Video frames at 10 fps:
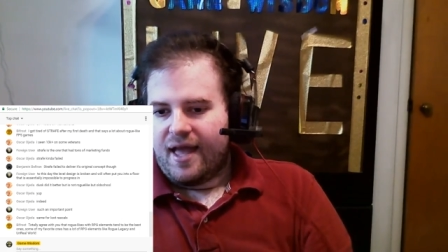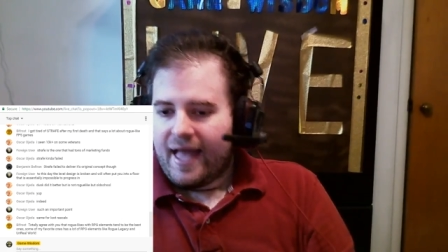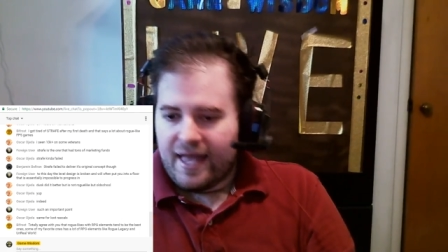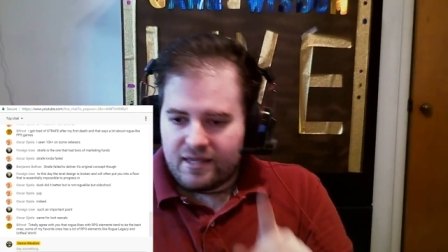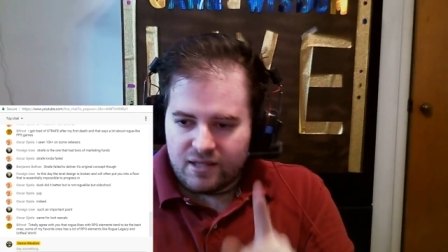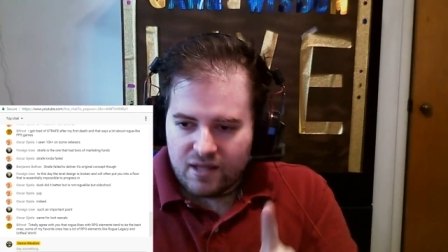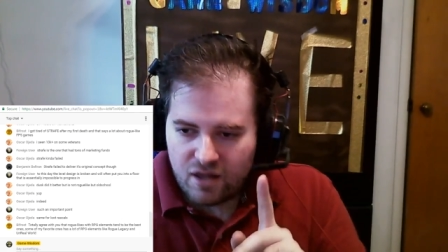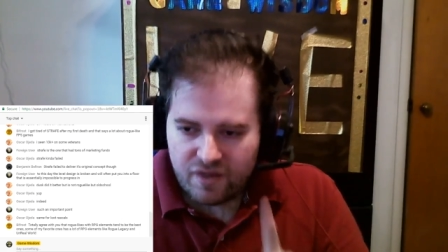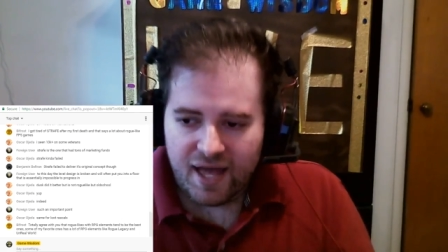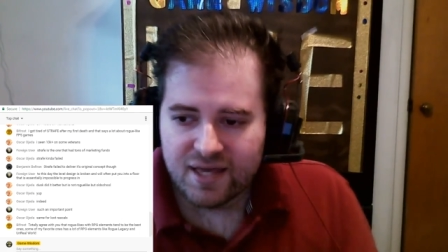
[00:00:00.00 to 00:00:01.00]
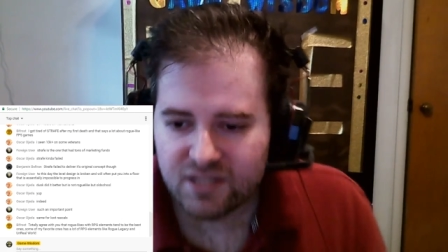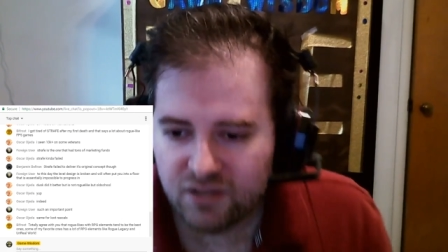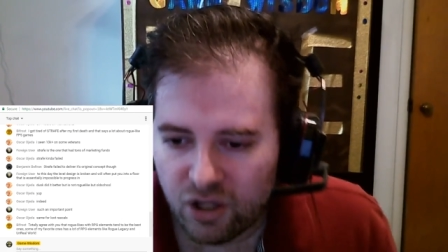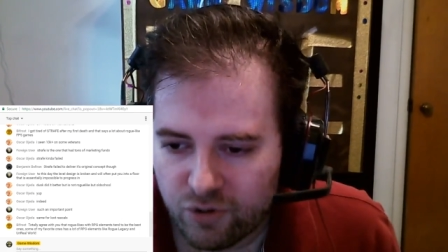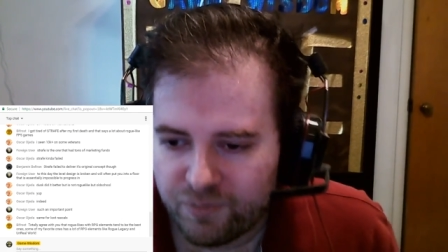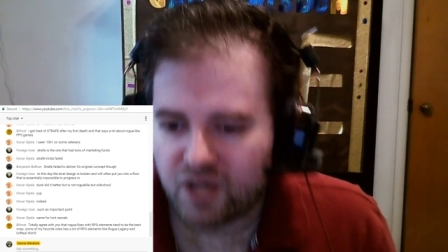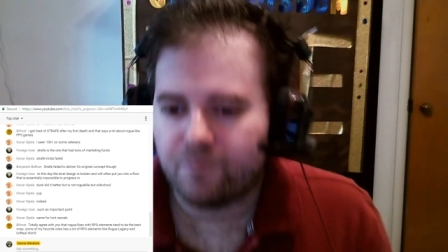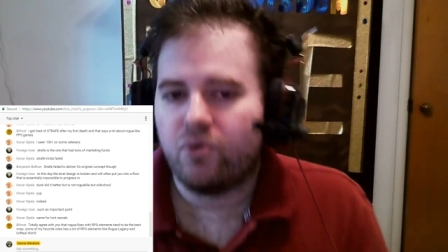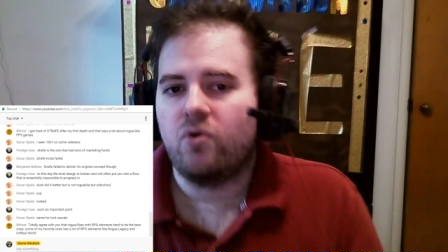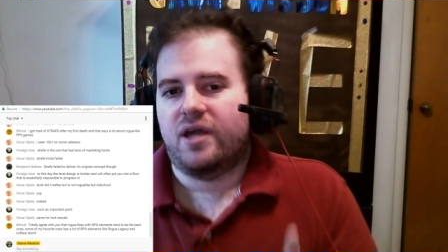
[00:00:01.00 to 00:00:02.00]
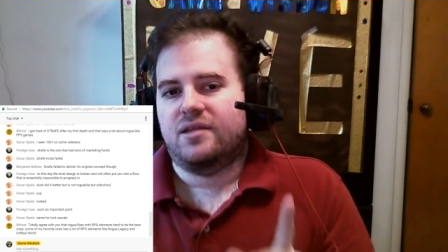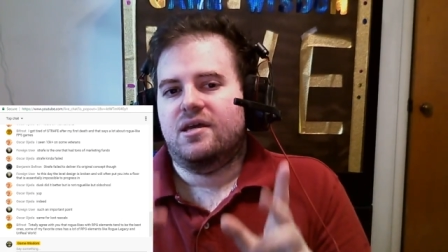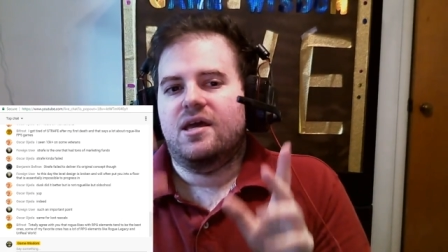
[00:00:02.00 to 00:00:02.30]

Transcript: And that is another big point.